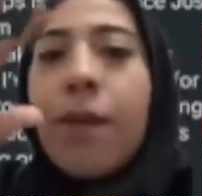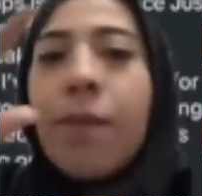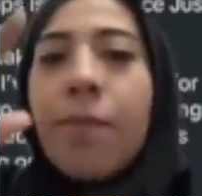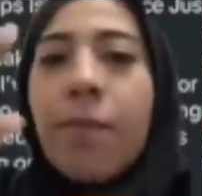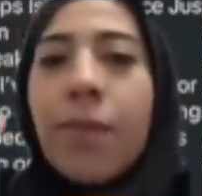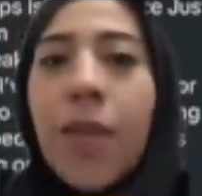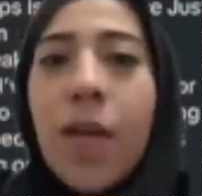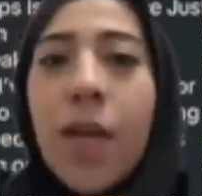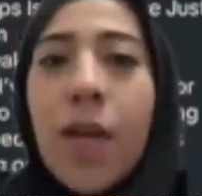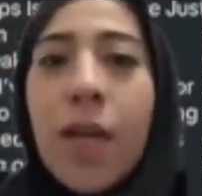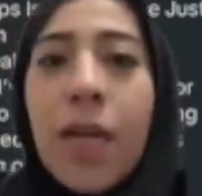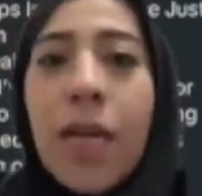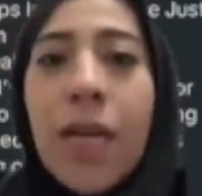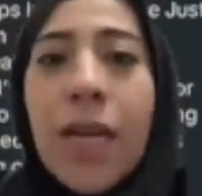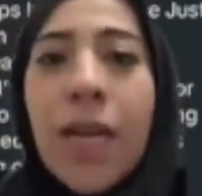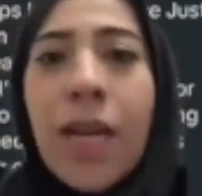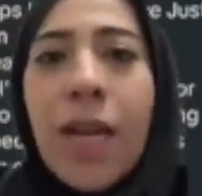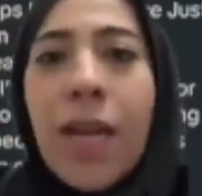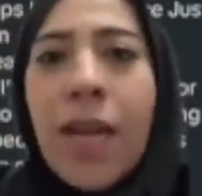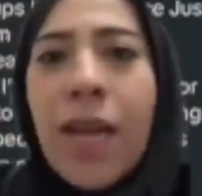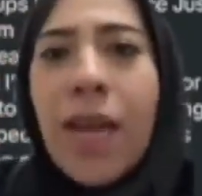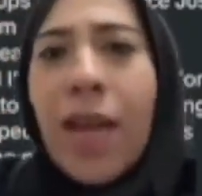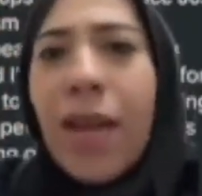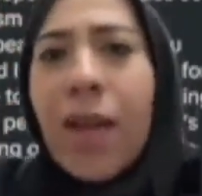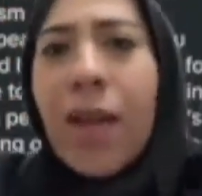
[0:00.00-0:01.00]
blah."
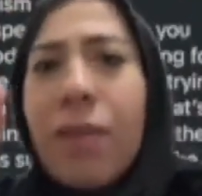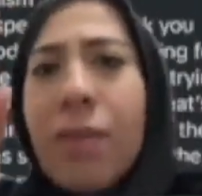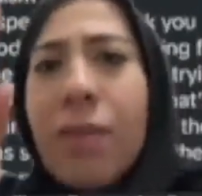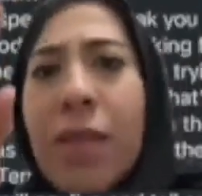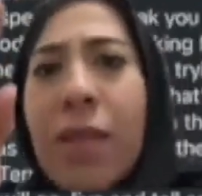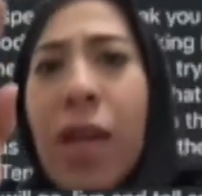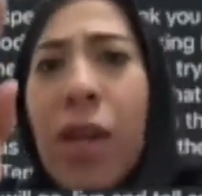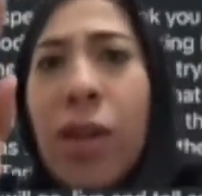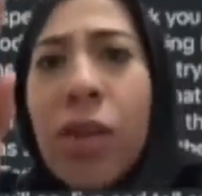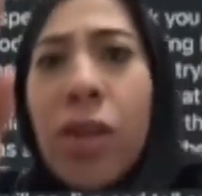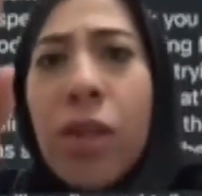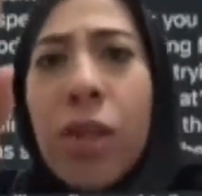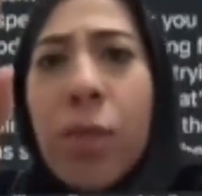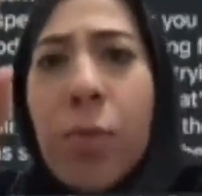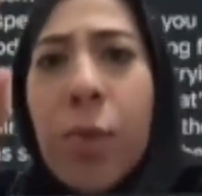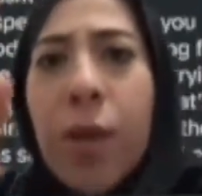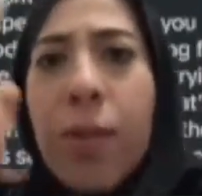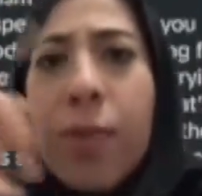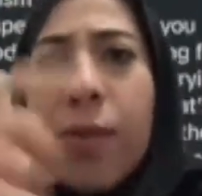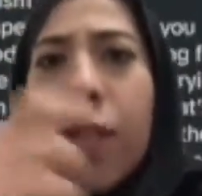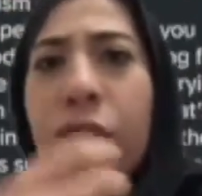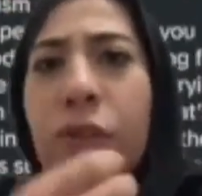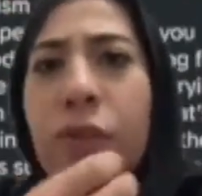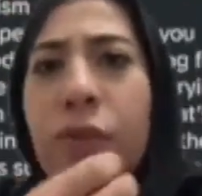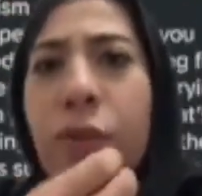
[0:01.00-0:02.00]
And they also
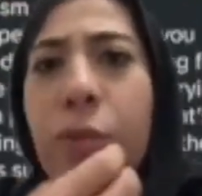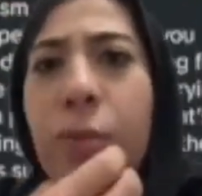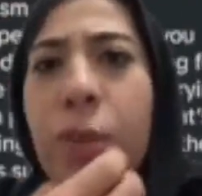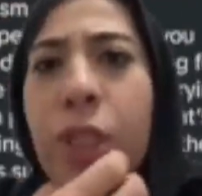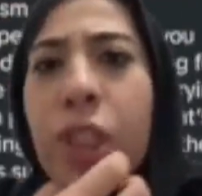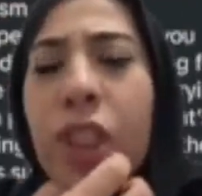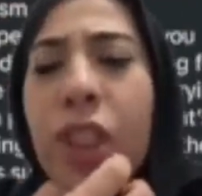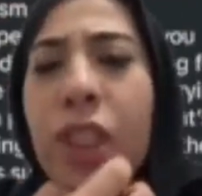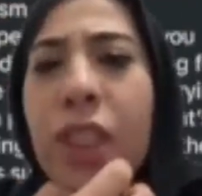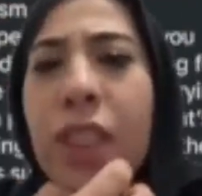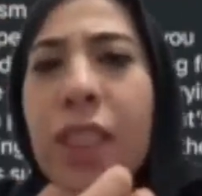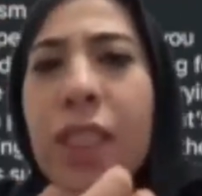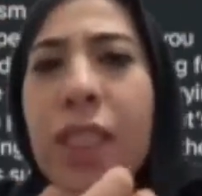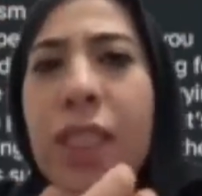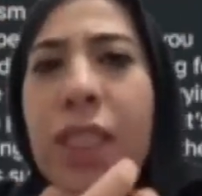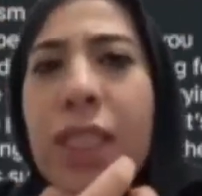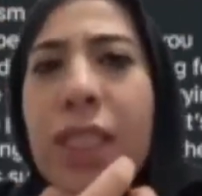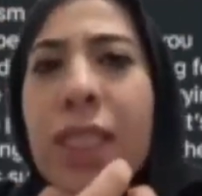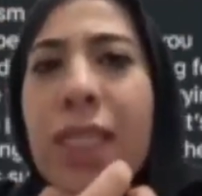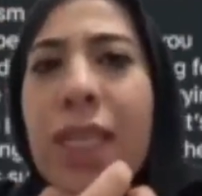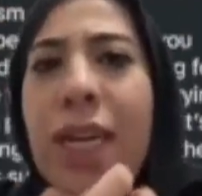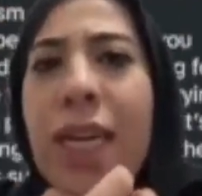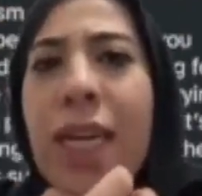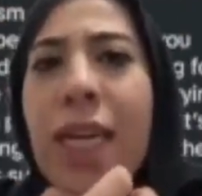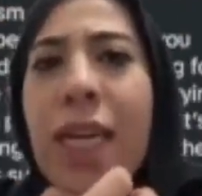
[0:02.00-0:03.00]
spread misinformation because they
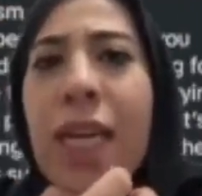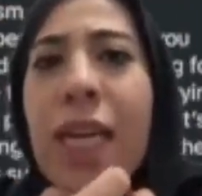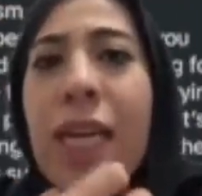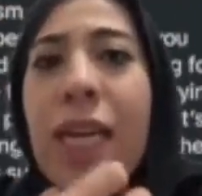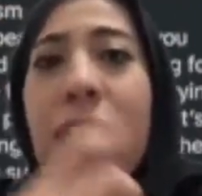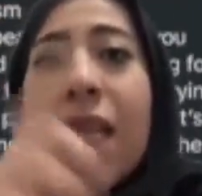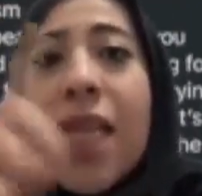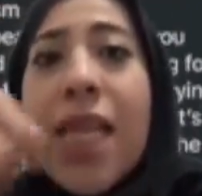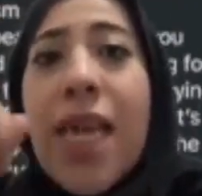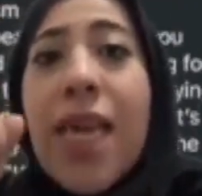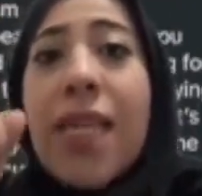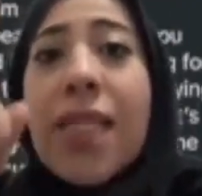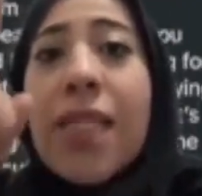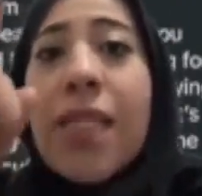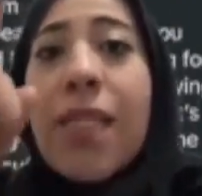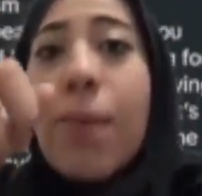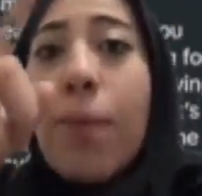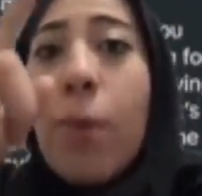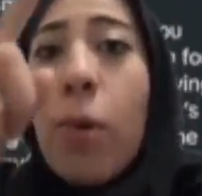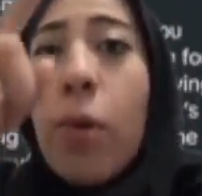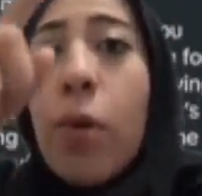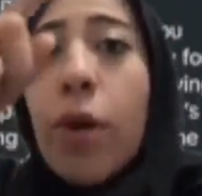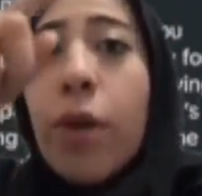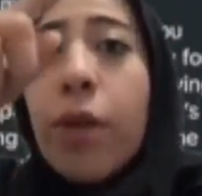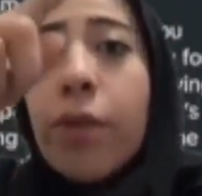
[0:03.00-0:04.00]
said they
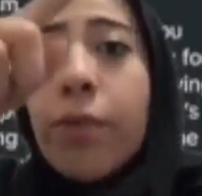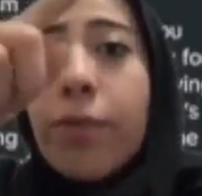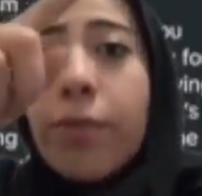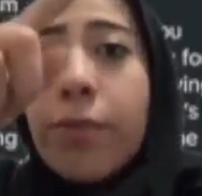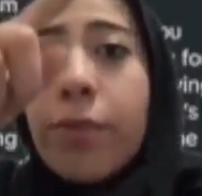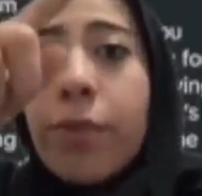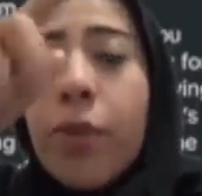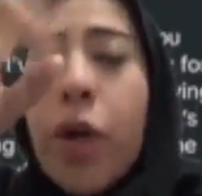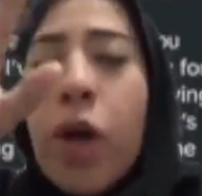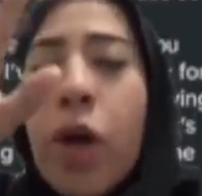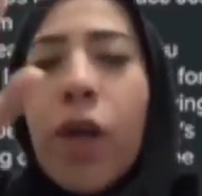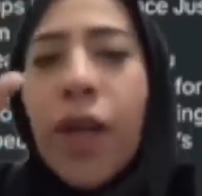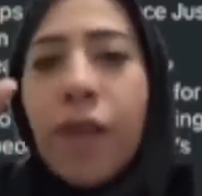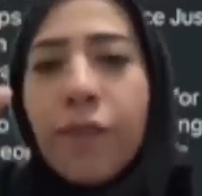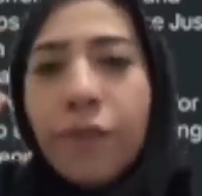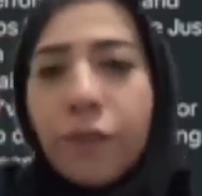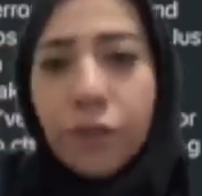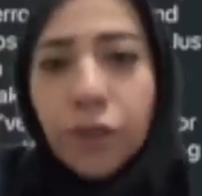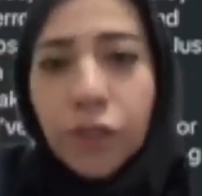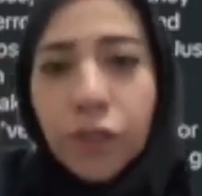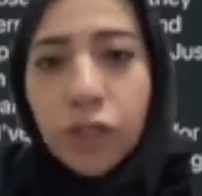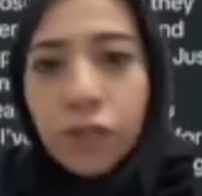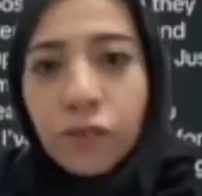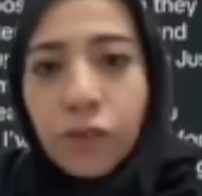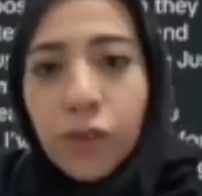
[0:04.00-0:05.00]
support. Okay,
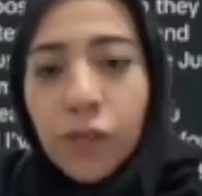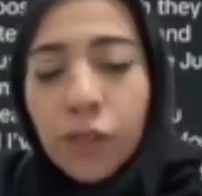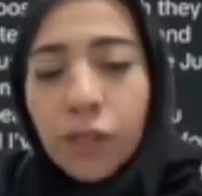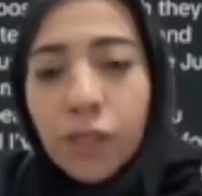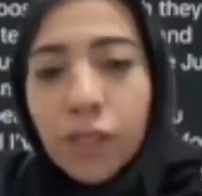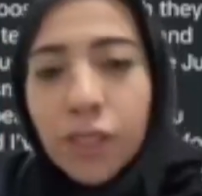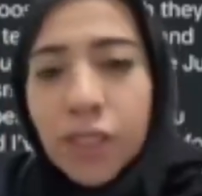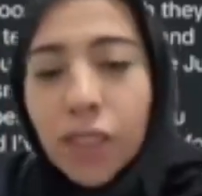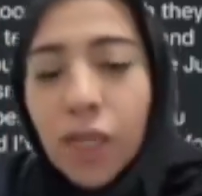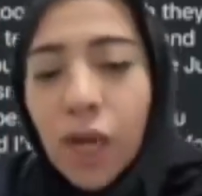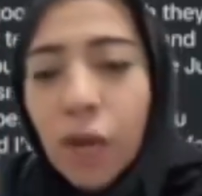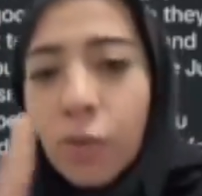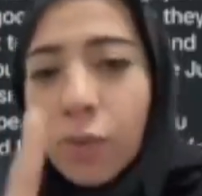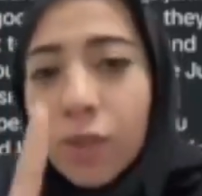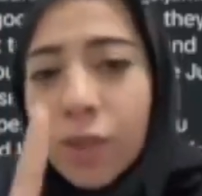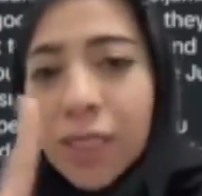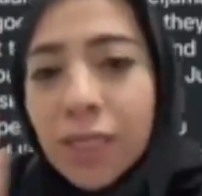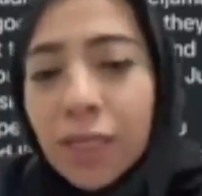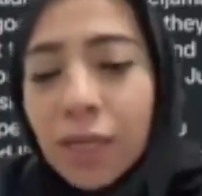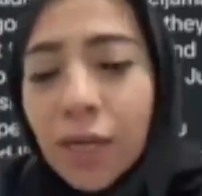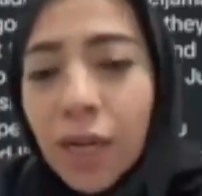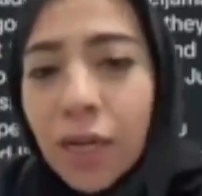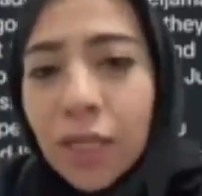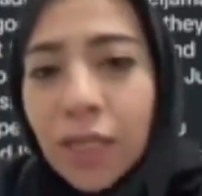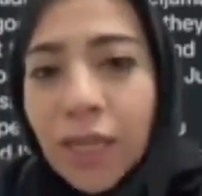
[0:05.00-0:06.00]
first of all, not
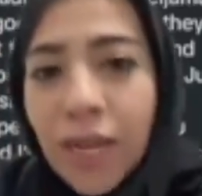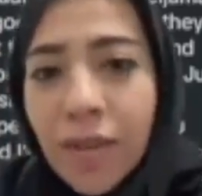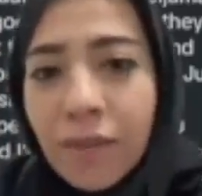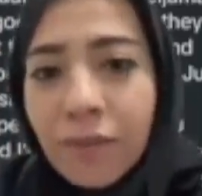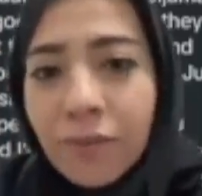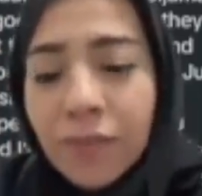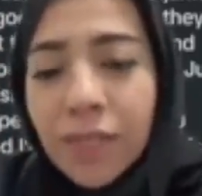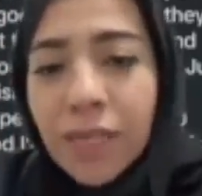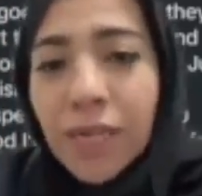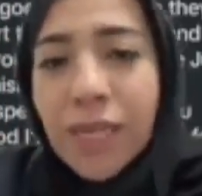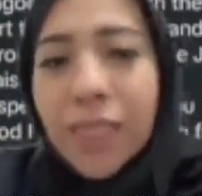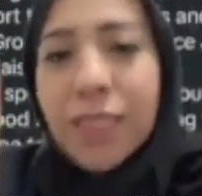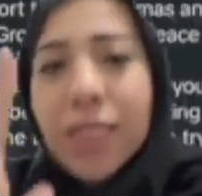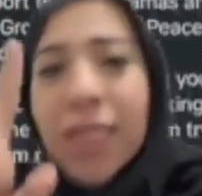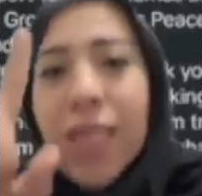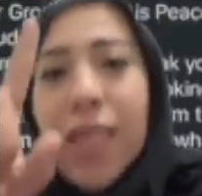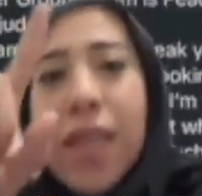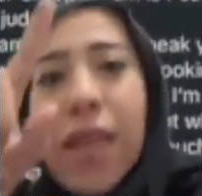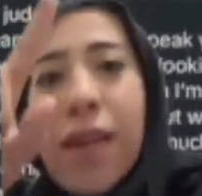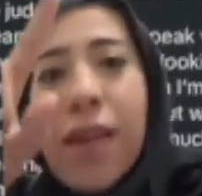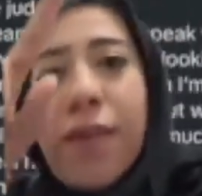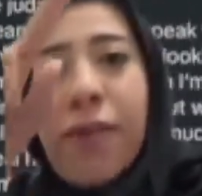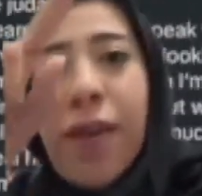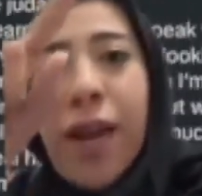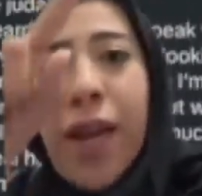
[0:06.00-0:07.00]
once in our life did I say
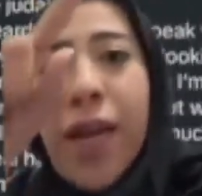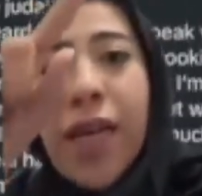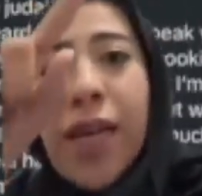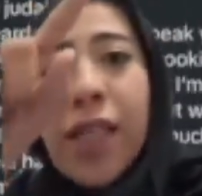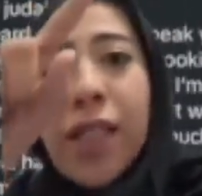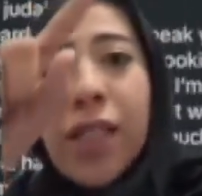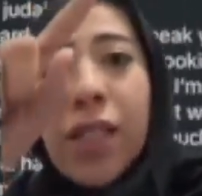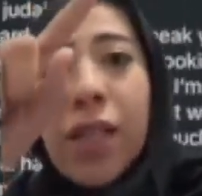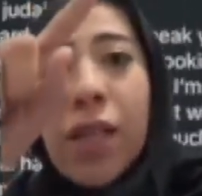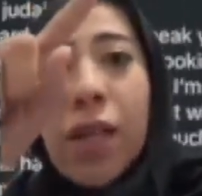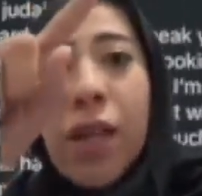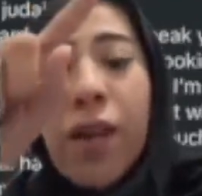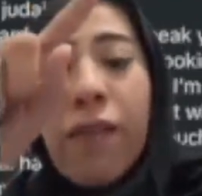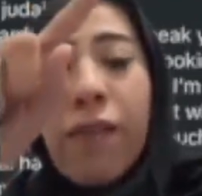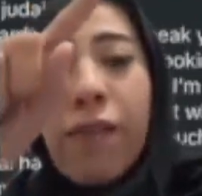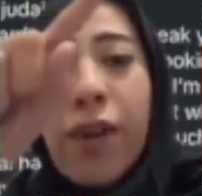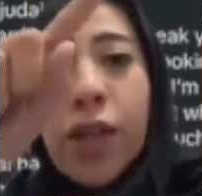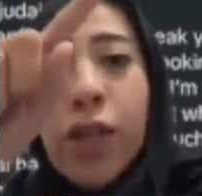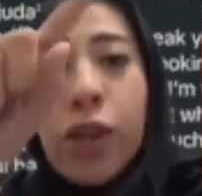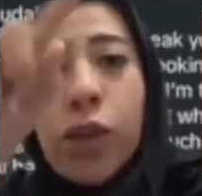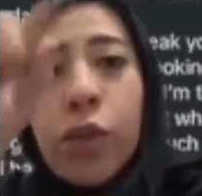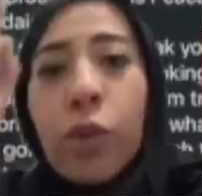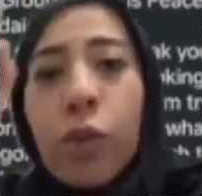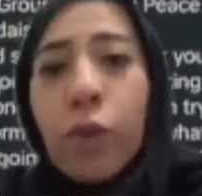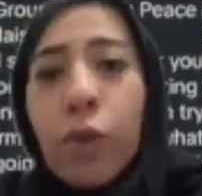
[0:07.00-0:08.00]
if I
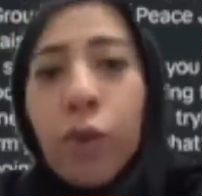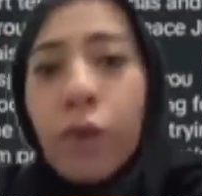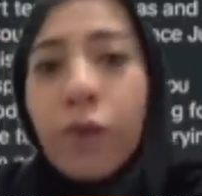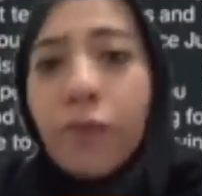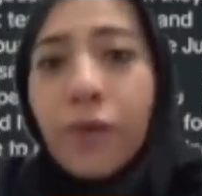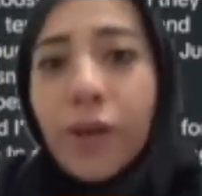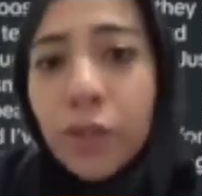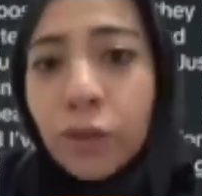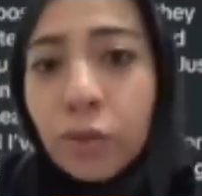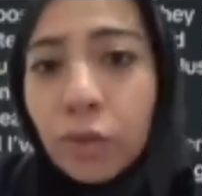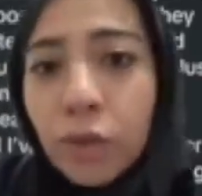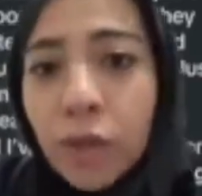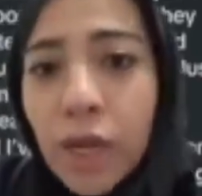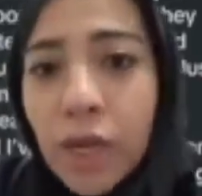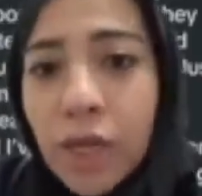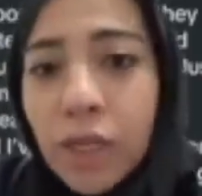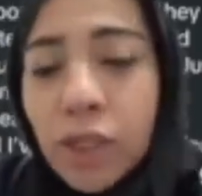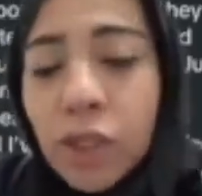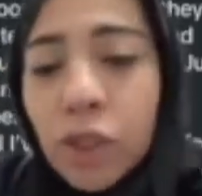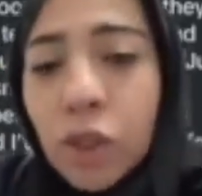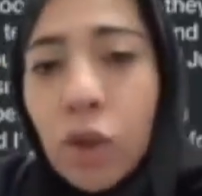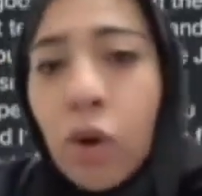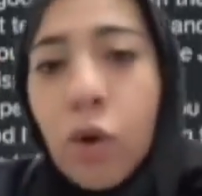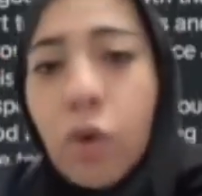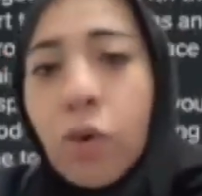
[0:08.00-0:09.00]
do or if I do
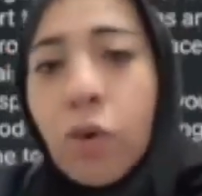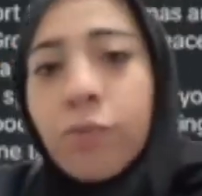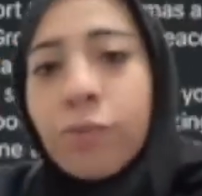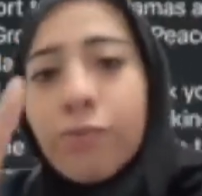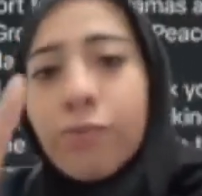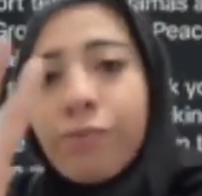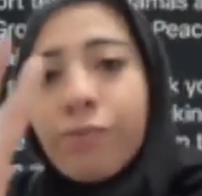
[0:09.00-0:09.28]
not. So